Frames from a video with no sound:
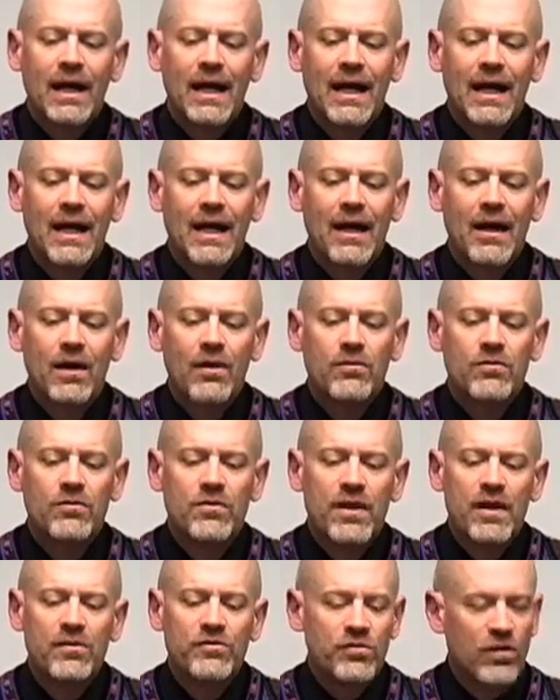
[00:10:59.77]

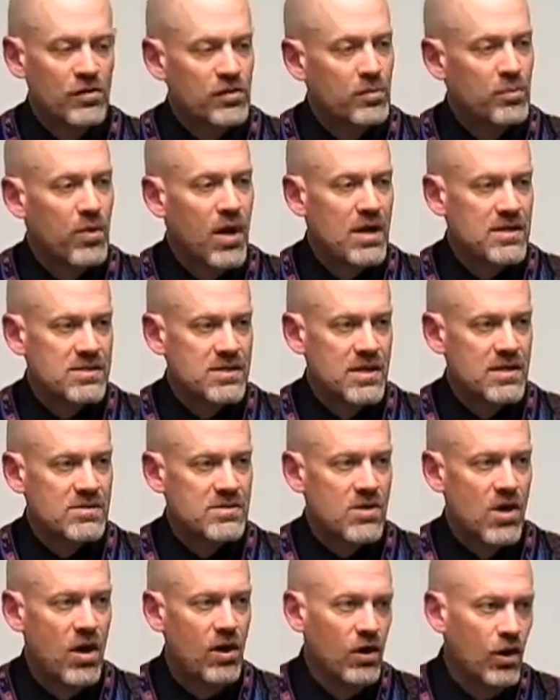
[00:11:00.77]
and they start the
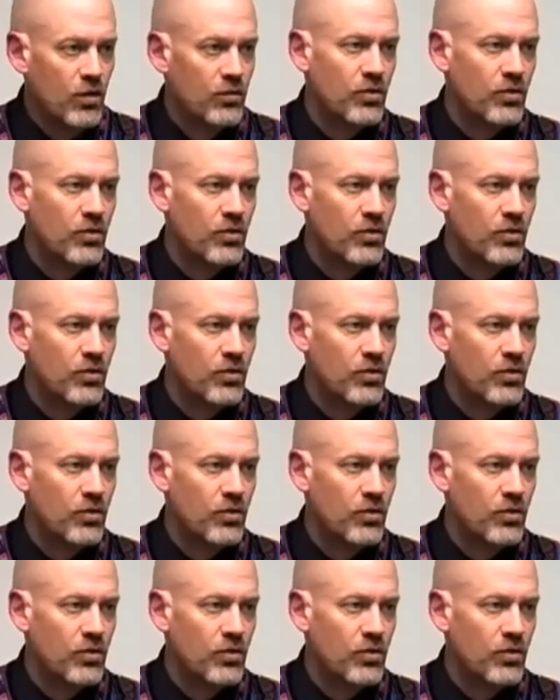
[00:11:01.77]
process all